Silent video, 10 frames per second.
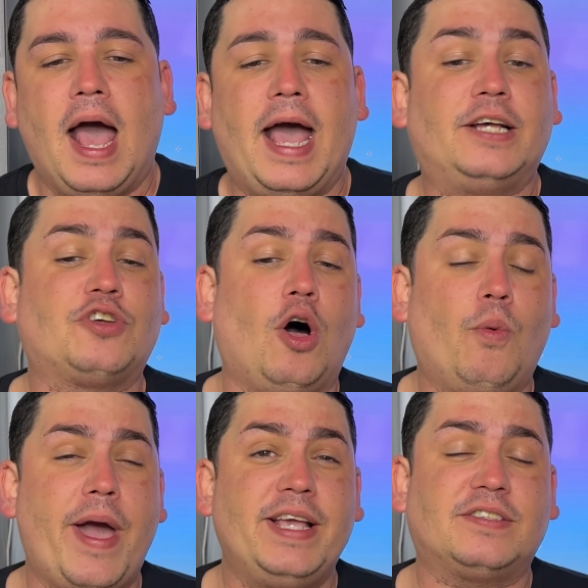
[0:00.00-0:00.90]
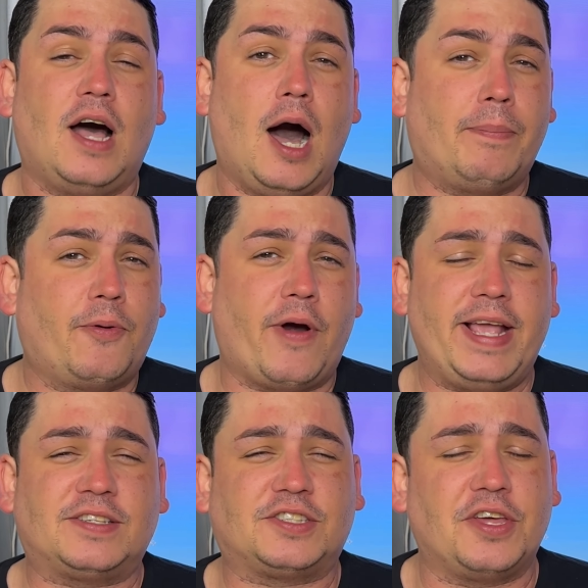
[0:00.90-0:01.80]
As always,
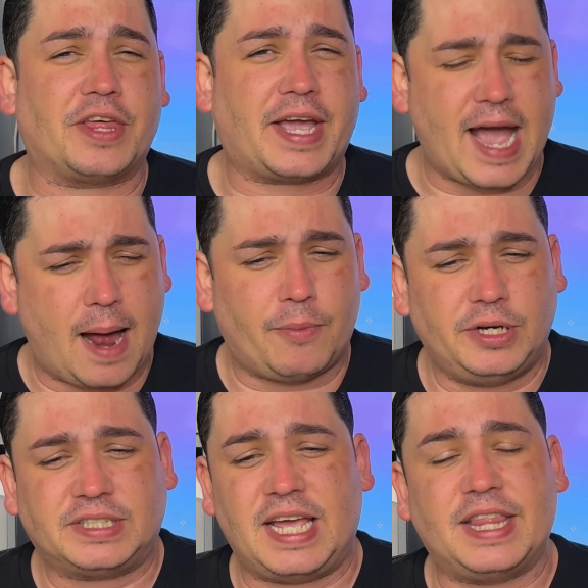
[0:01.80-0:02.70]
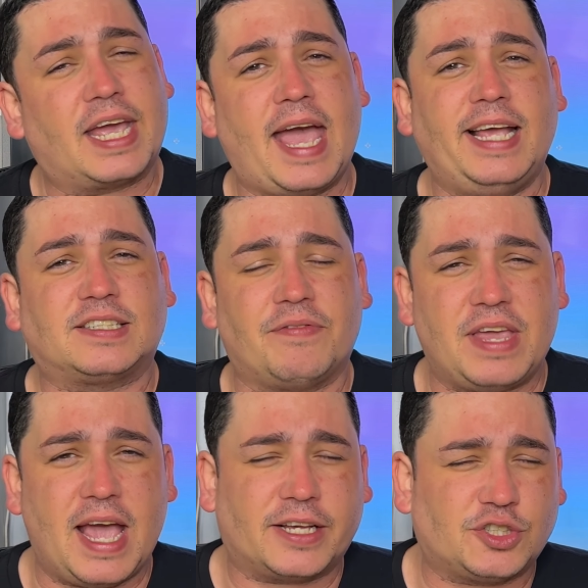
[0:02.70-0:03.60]
upgrades to the cameras in the case of the